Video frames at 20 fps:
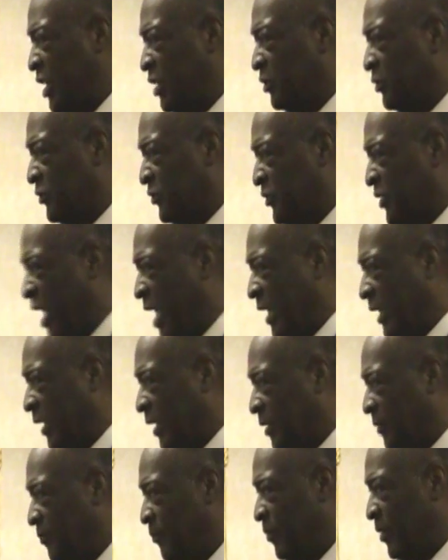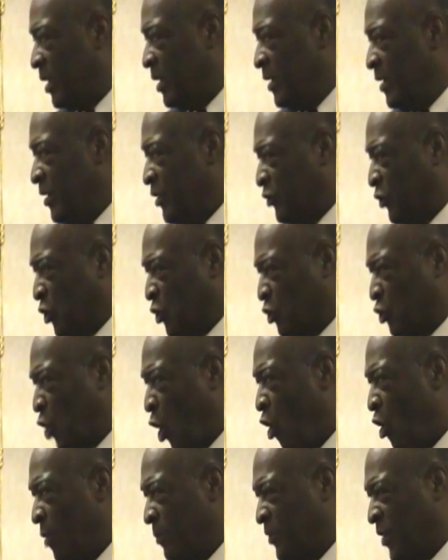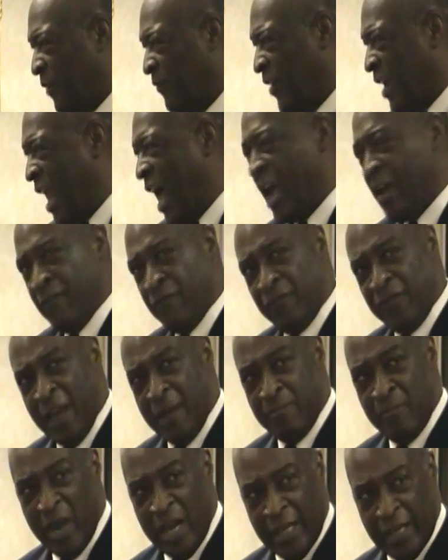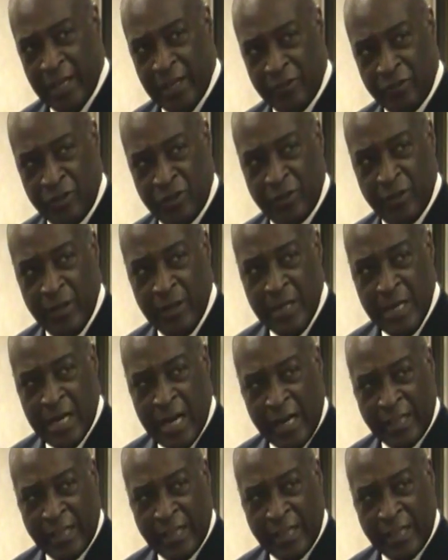skilled sailor. It's the storms of life that make us.